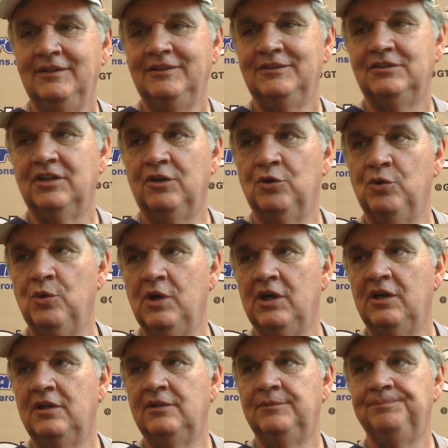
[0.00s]

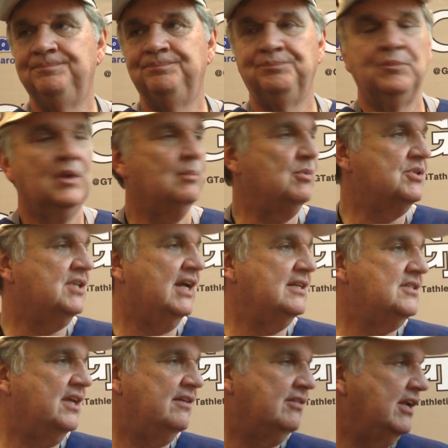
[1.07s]
So,
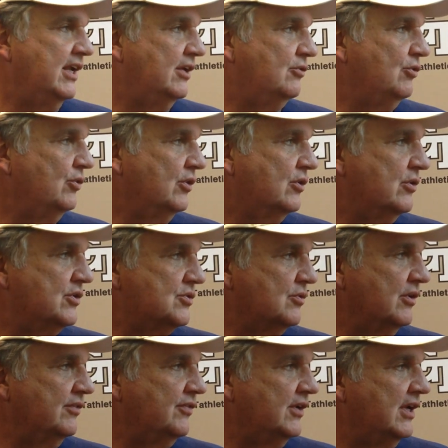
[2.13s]
besides having Andrew and Chris
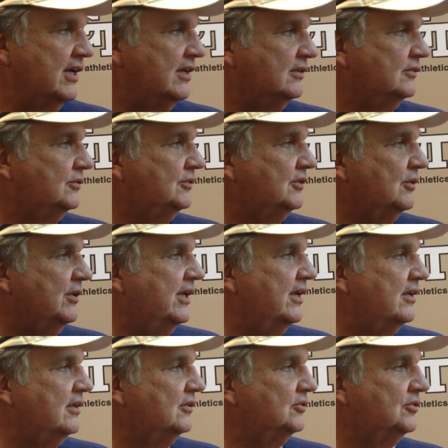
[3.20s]
Griffin out. So,
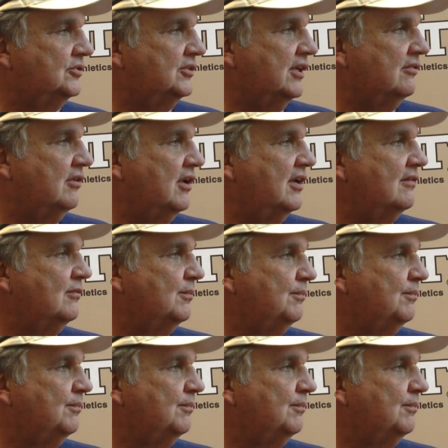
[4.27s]
yeah, there's several of them.